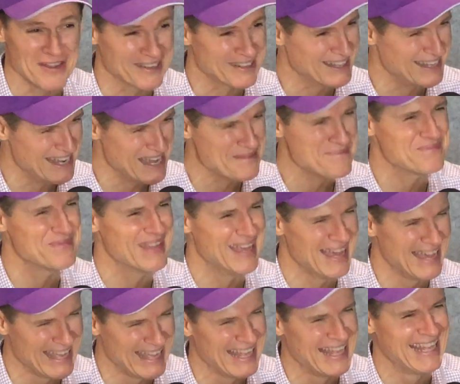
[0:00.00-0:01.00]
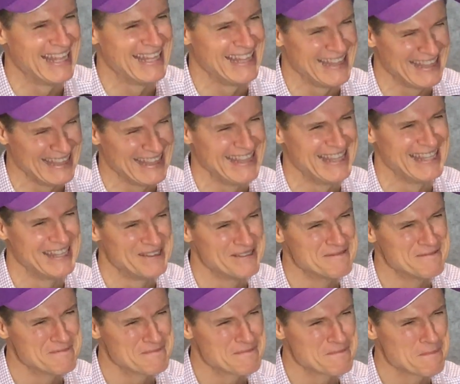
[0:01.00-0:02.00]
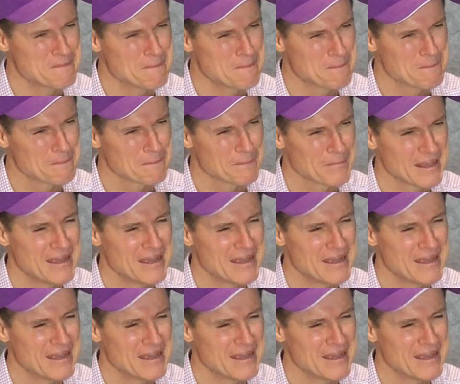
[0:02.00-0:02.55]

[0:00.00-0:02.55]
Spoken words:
It's typical Australia. They picked the wrong country.